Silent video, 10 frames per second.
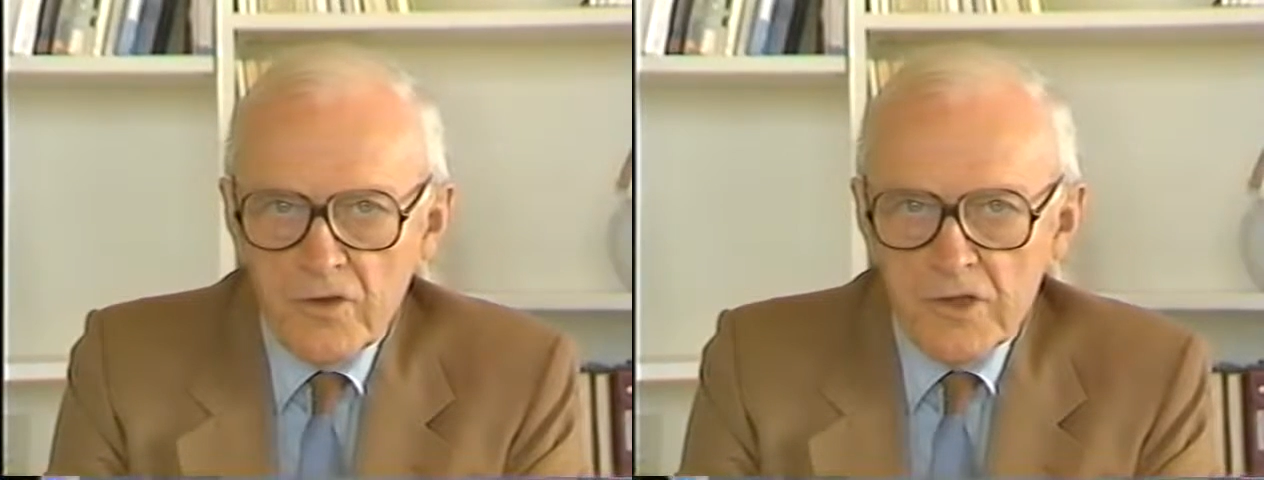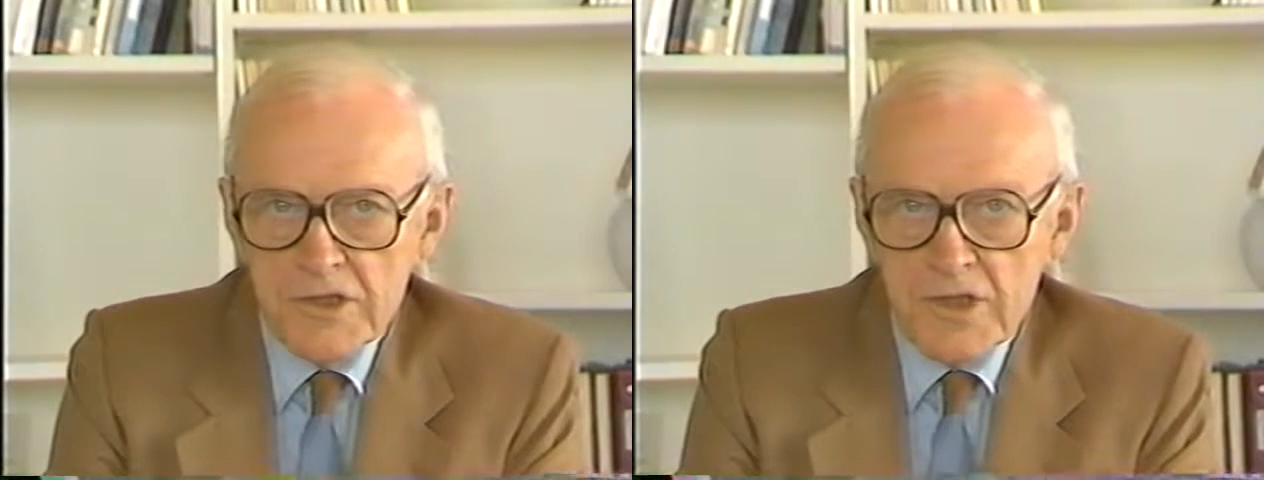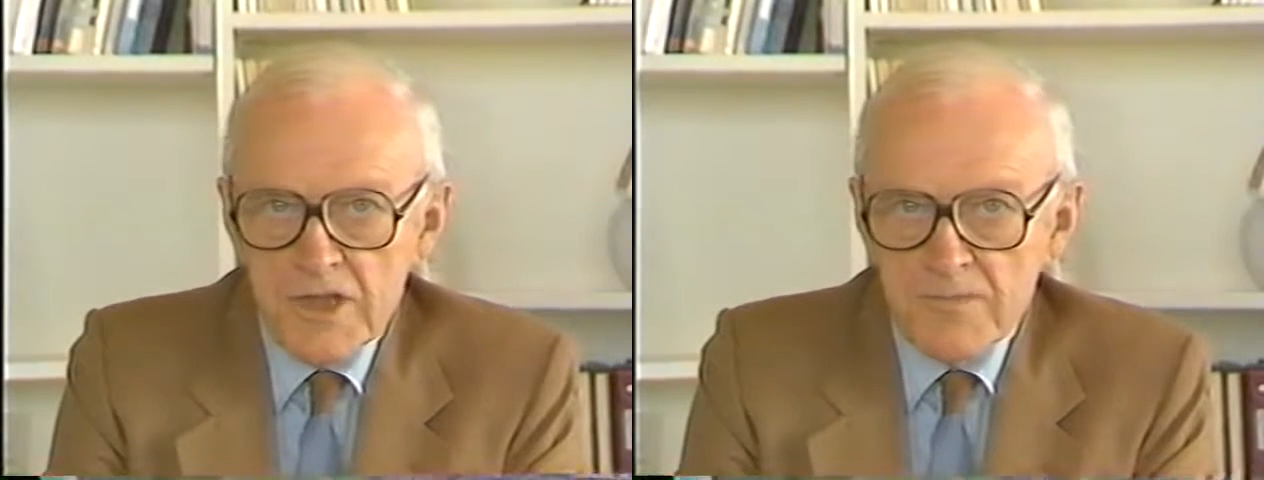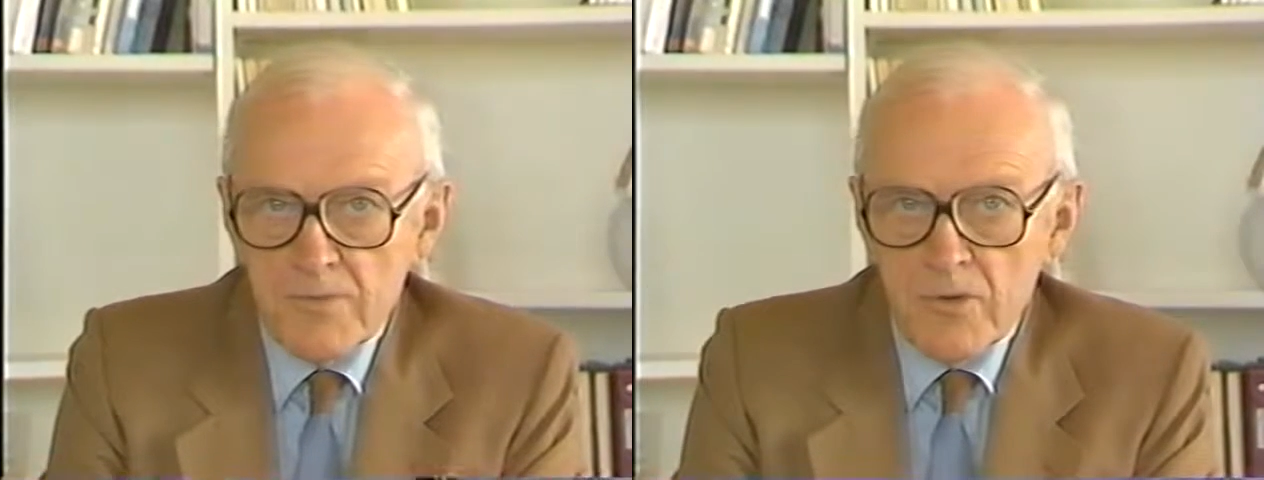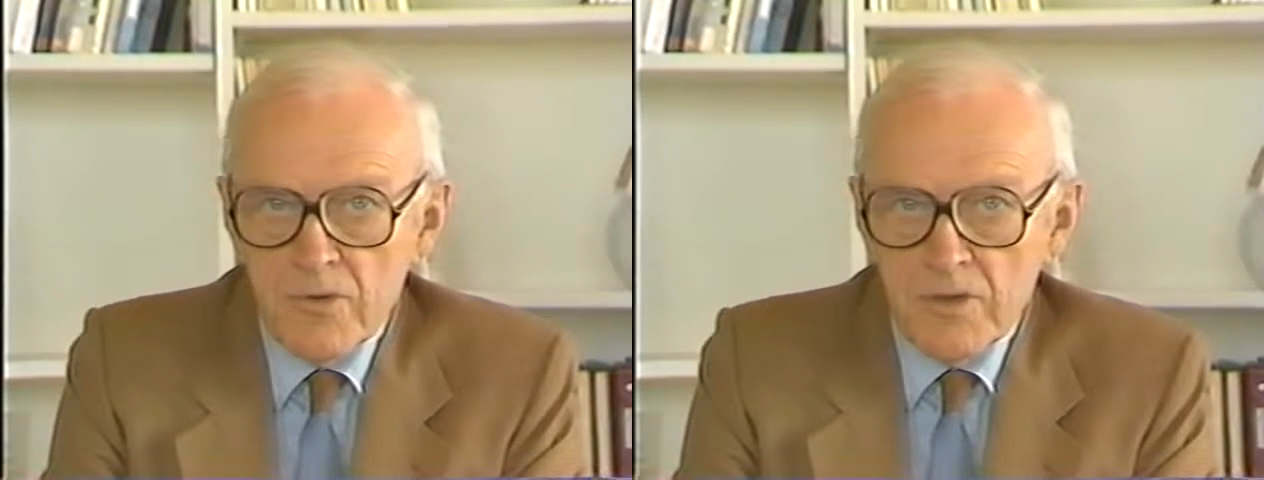and assess
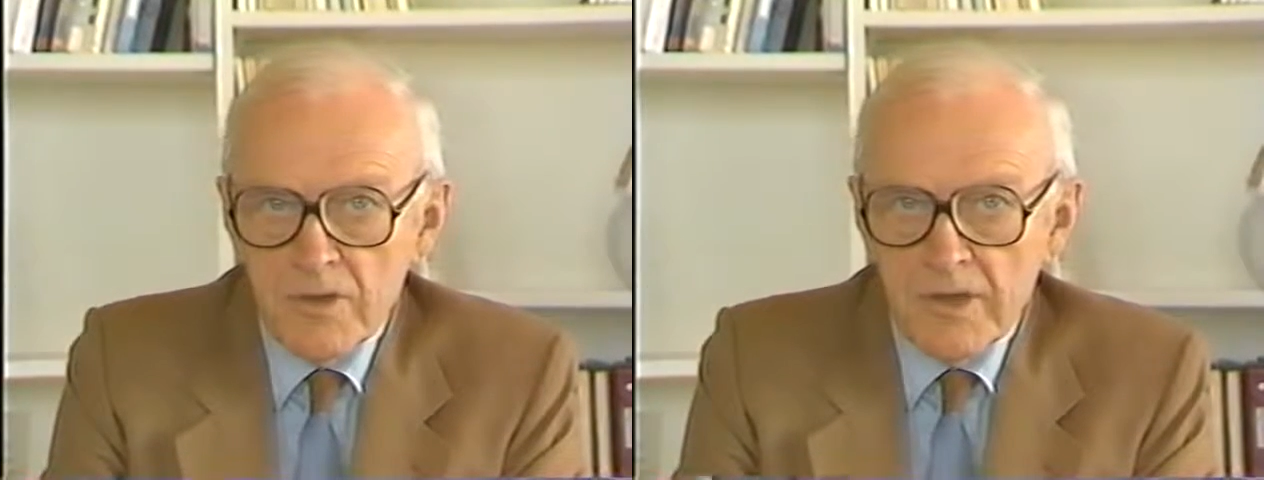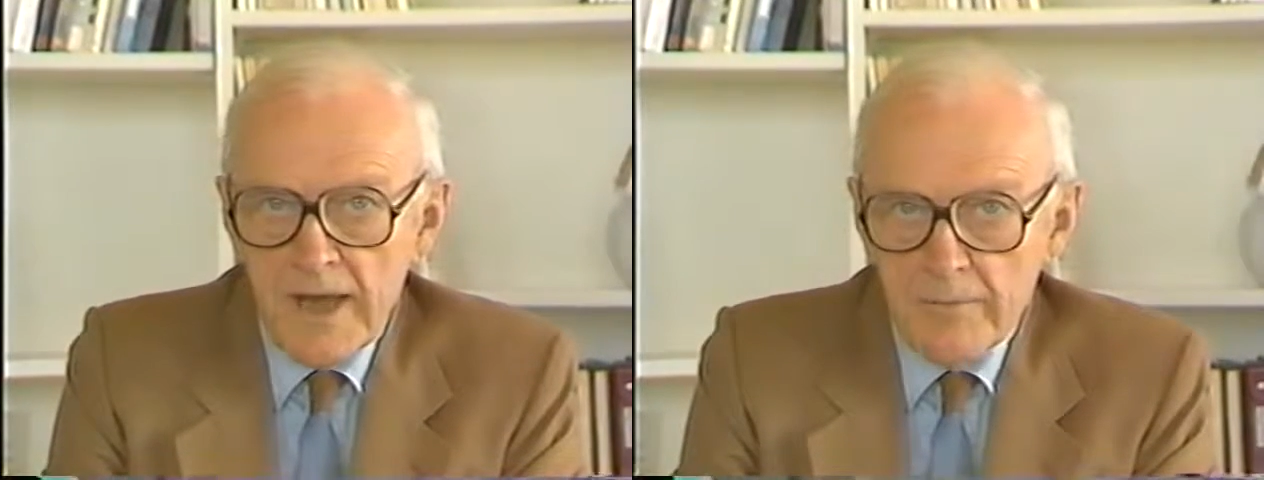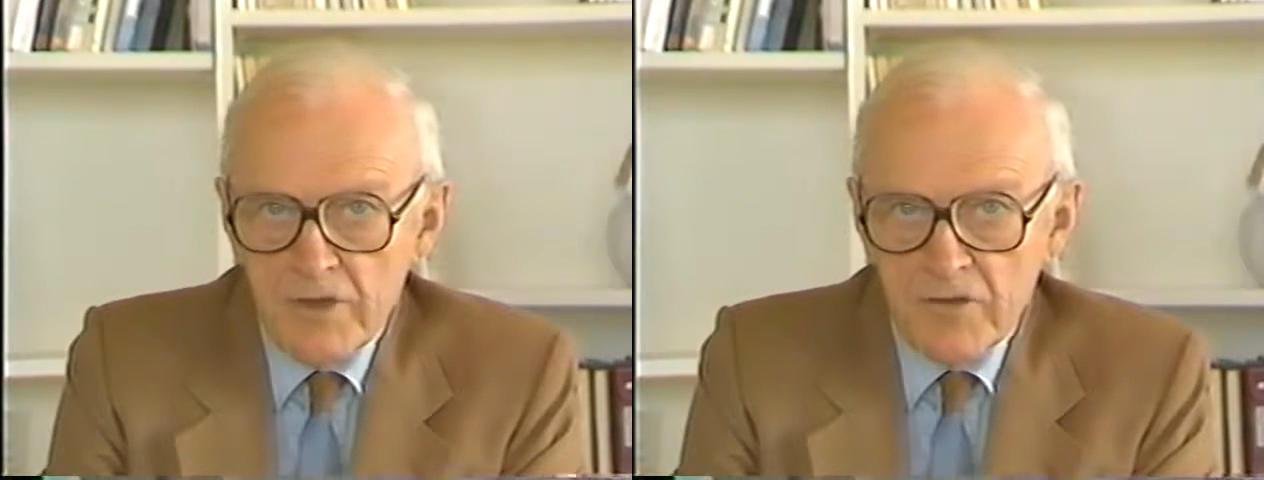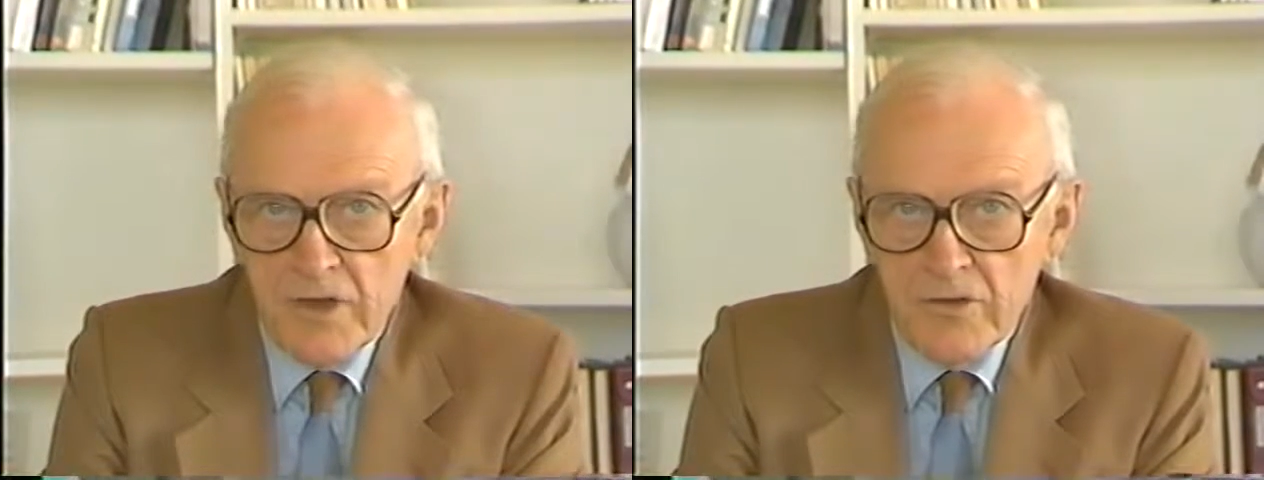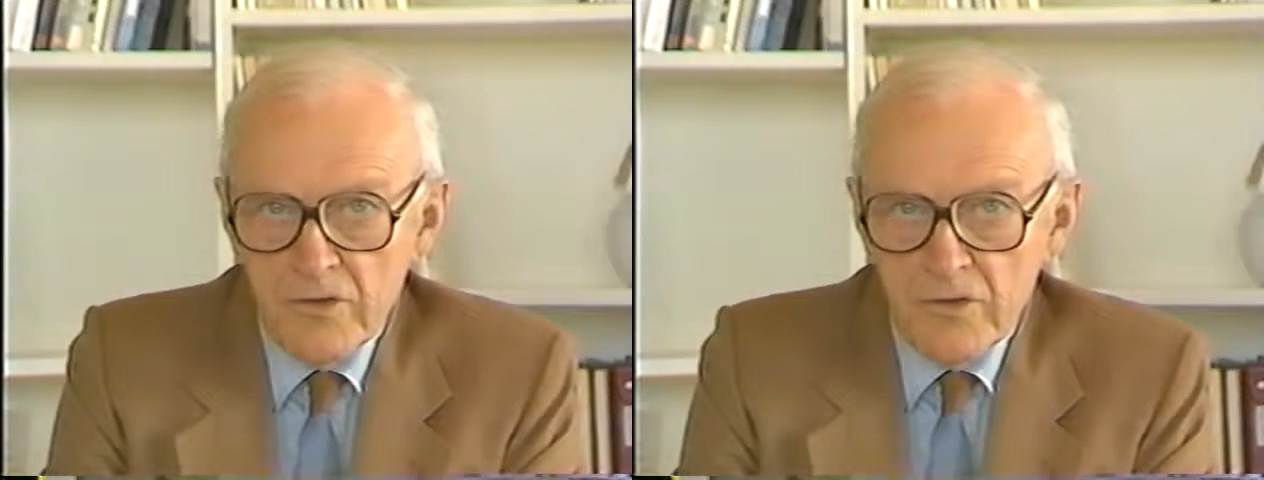both the damage
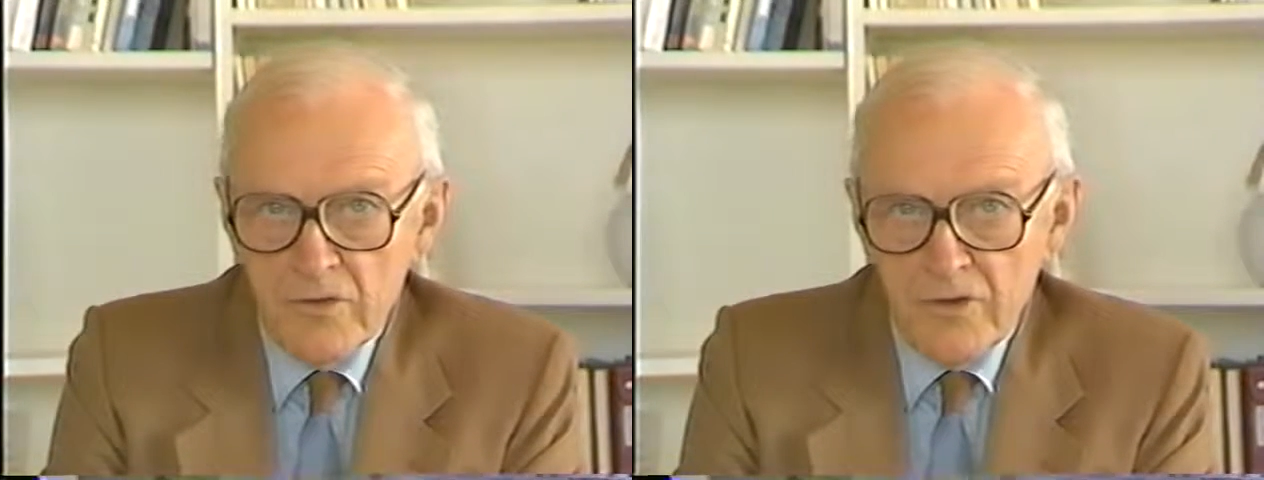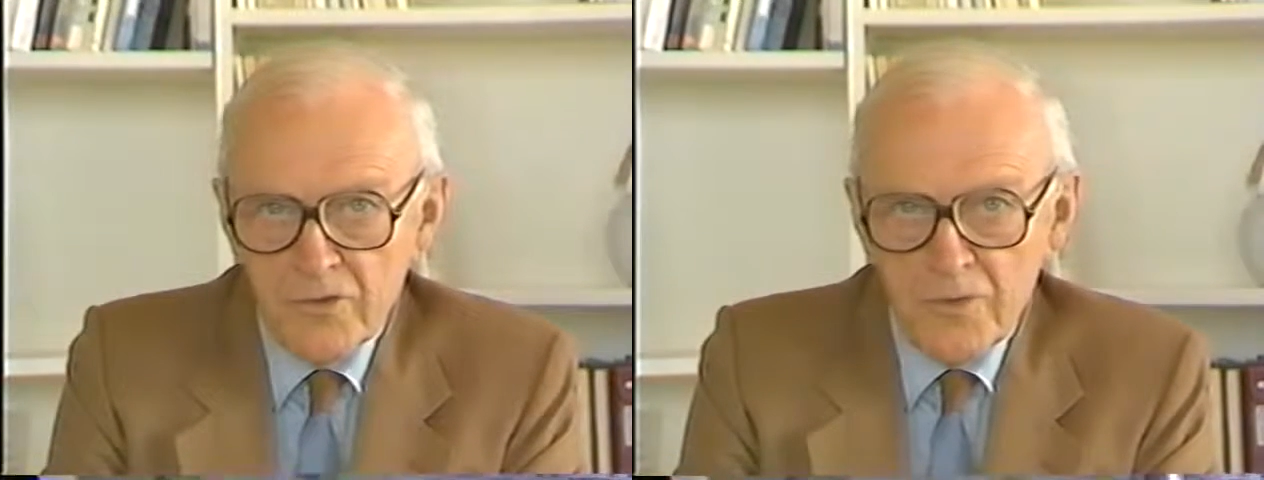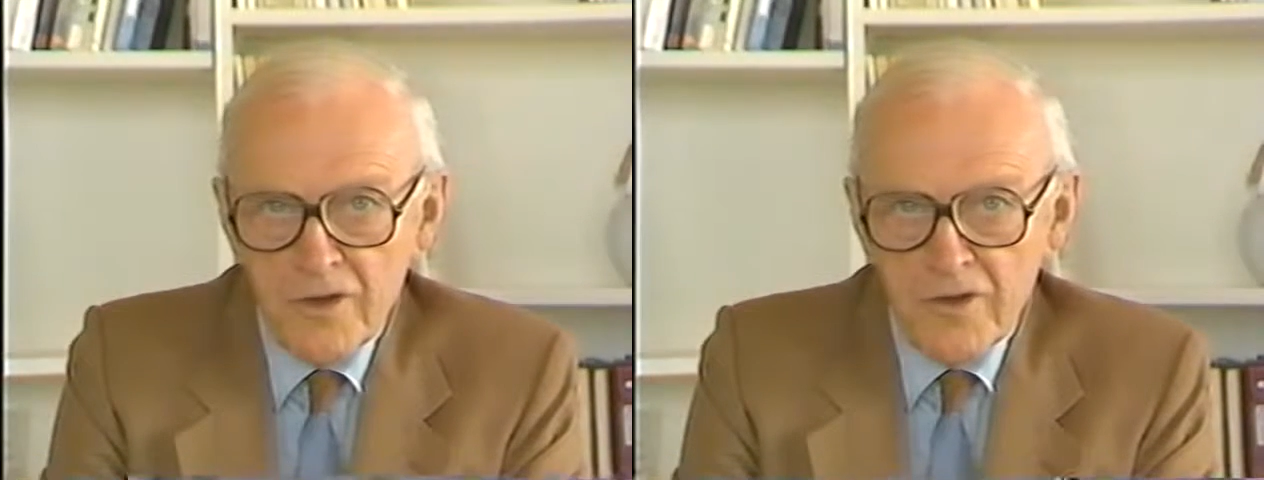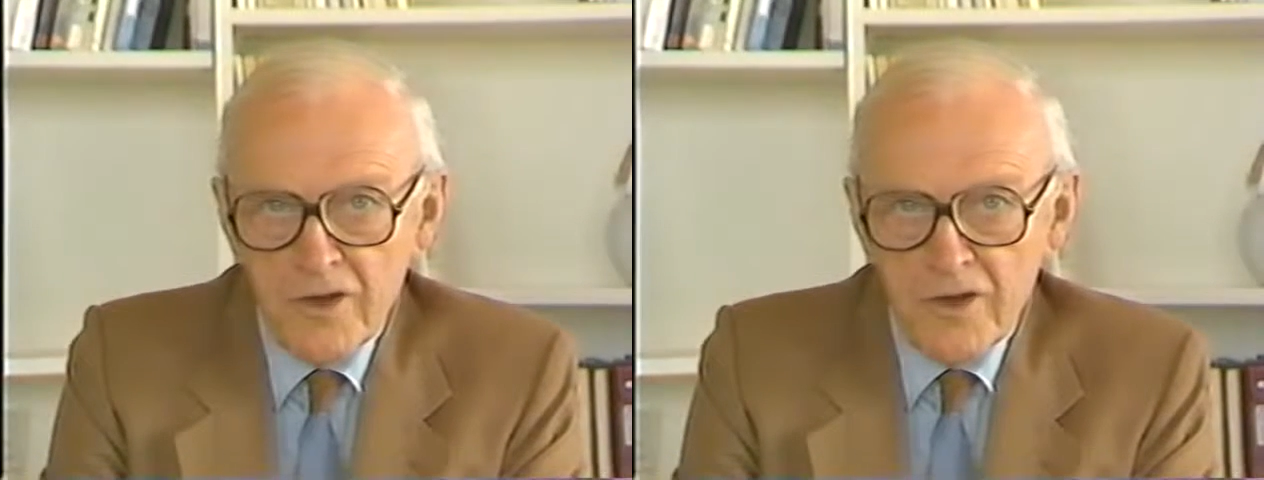they do as well